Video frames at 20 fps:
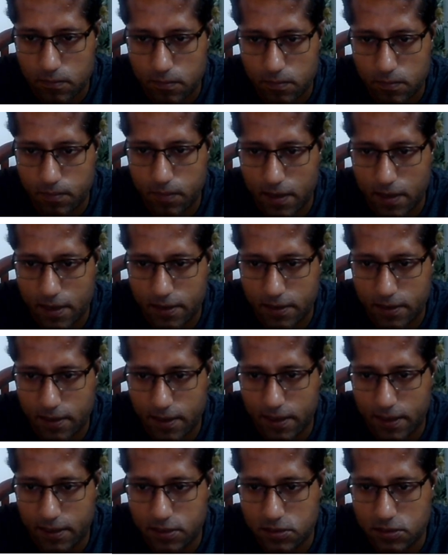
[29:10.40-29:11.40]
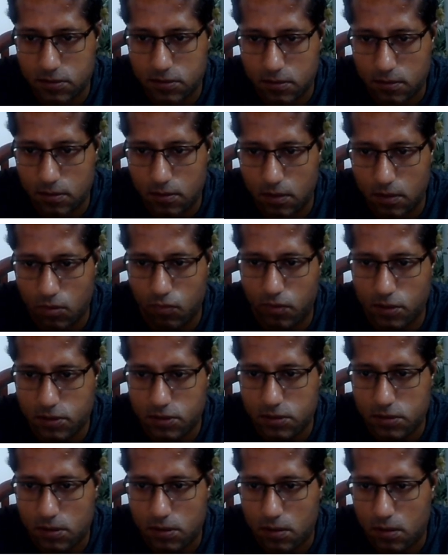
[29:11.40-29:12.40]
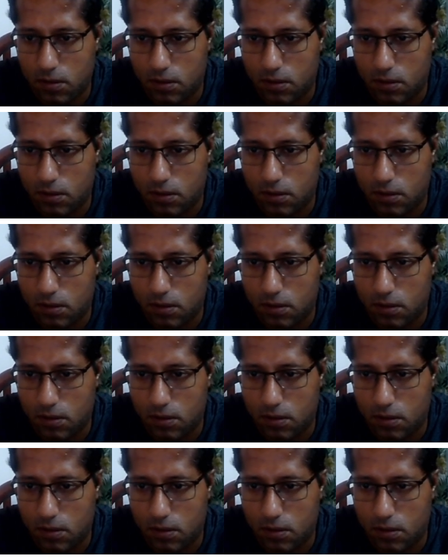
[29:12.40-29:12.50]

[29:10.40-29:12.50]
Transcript: part x equals